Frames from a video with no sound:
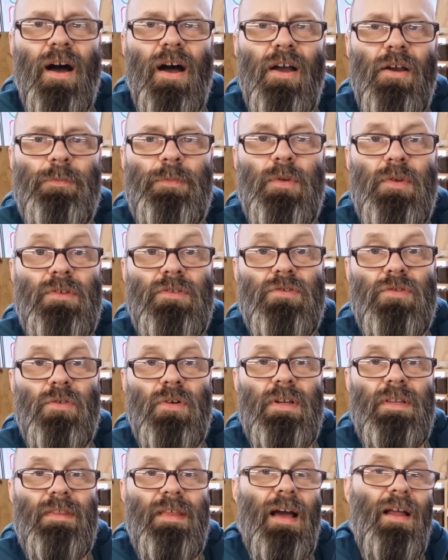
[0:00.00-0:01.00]
I hope you
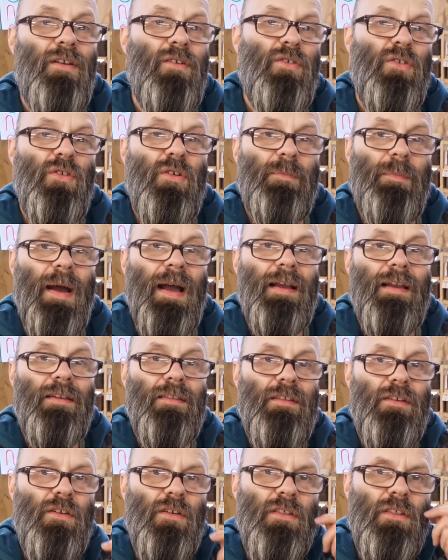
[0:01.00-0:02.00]
enjoyed that. Look back
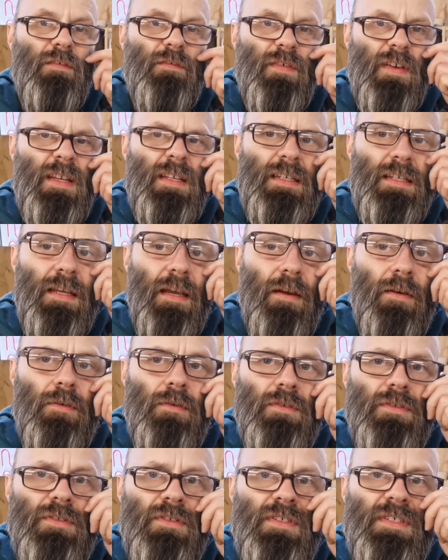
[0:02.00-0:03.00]
at the other
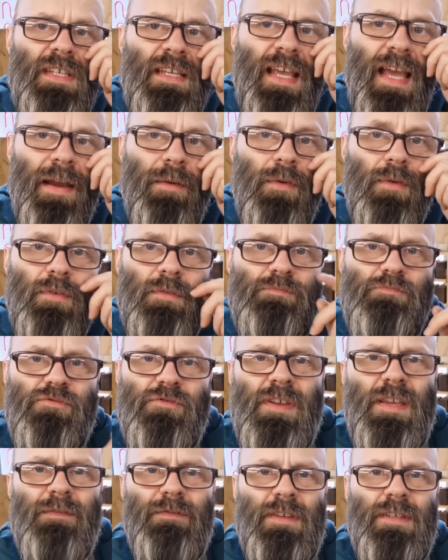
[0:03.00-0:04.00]
videos and see how I was
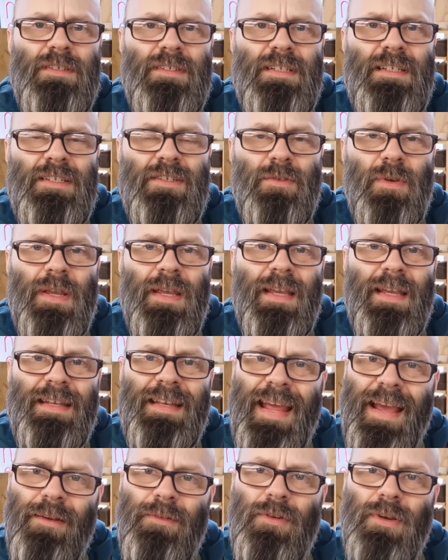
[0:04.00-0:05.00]
previously doing
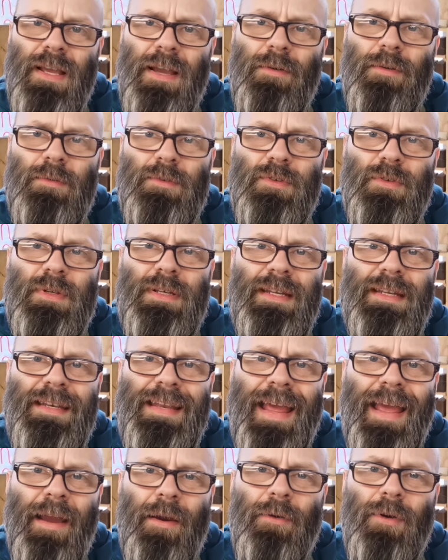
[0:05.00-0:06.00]
and now look how I'm doing it
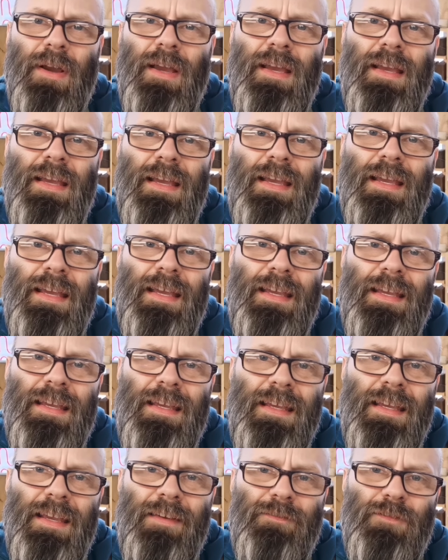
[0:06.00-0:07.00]
now.
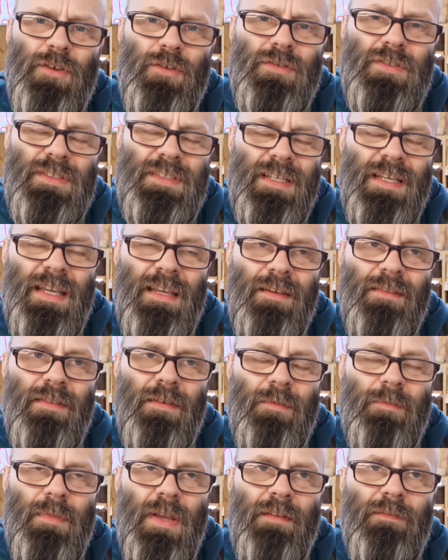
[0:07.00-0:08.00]
If you see
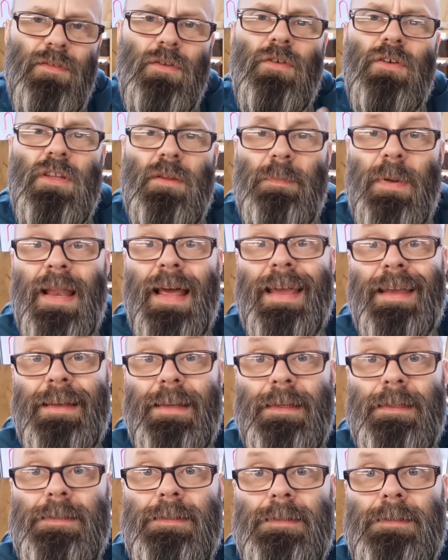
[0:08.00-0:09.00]
them, if you look at the
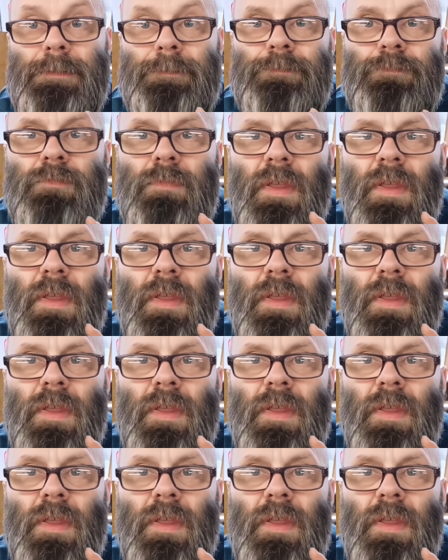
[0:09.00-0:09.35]
playlist,